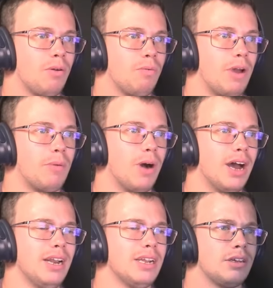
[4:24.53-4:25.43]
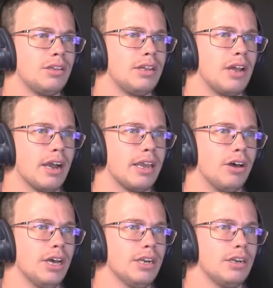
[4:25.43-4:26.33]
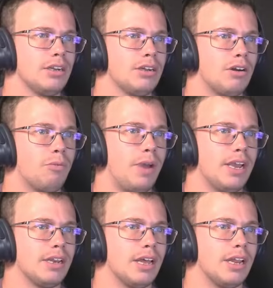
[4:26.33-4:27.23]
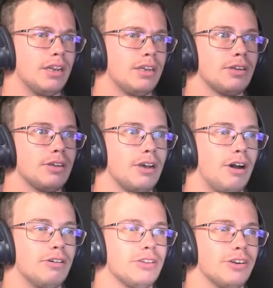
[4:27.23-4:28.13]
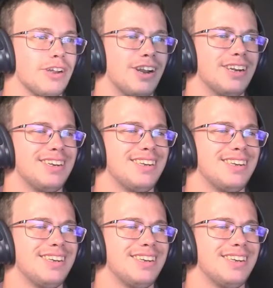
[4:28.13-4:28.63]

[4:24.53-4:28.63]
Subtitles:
Wait, what? Did it not kill it? Or weakened it? Oh, it's their turn.